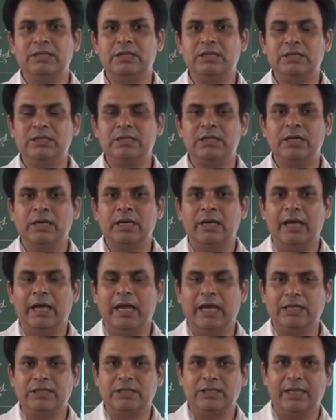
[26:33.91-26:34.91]
since
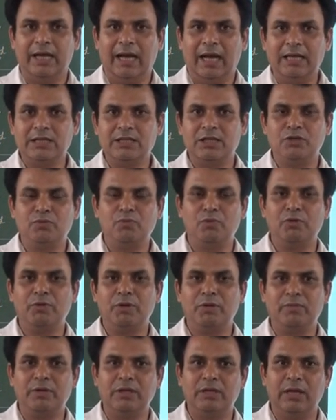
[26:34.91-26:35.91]
S dash
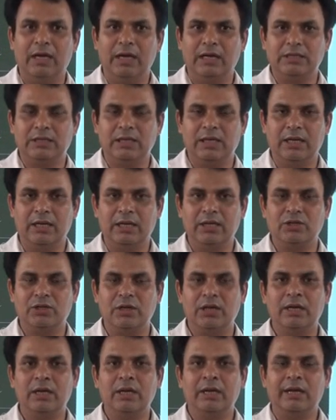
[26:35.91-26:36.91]
is moving with the
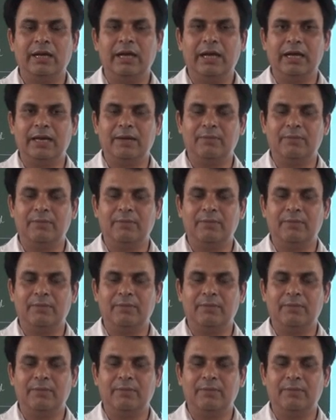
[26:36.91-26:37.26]
acceleration,